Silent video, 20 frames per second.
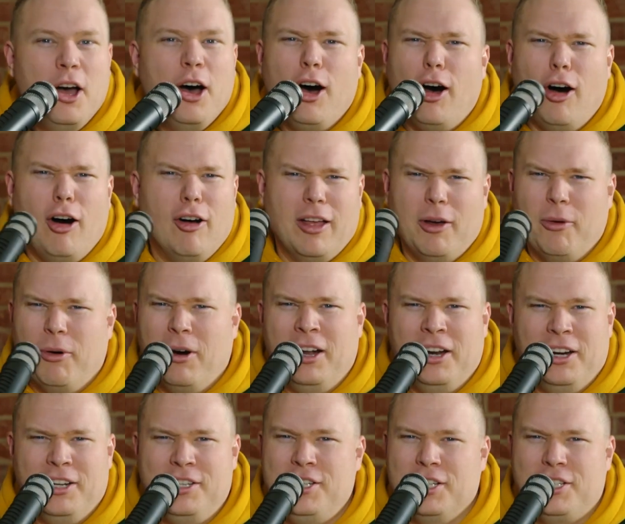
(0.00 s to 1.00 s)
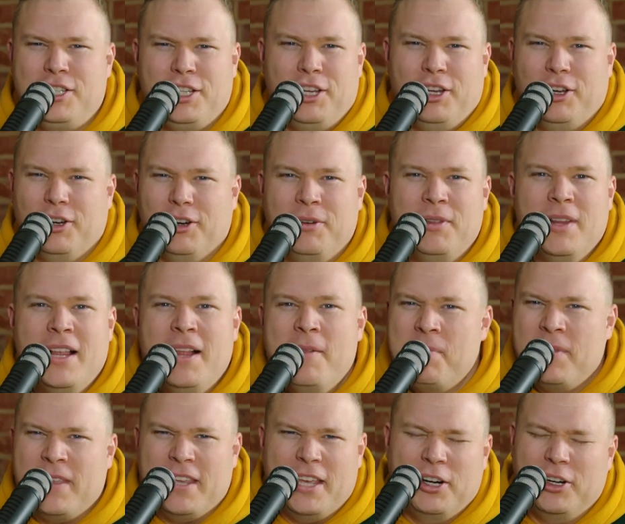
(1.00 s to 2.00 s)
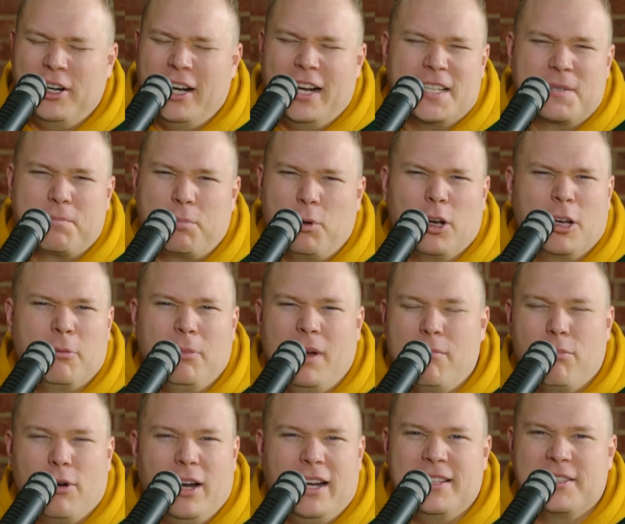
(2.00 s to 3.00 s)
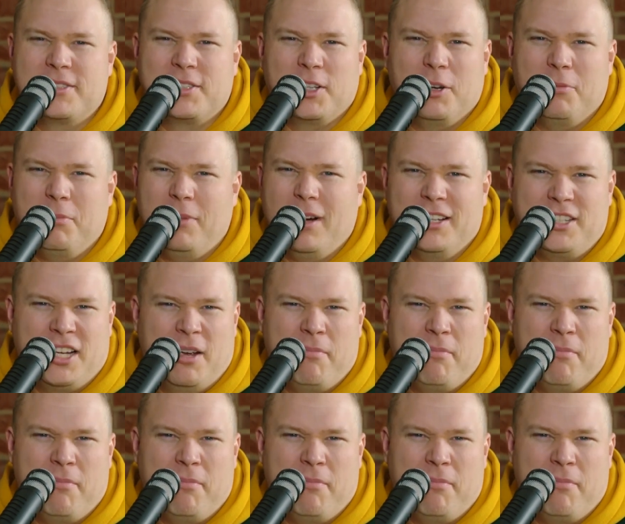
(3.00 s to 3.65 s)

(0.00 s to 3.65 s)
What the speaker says: all I wanted to do, the internet has broken my brain so much.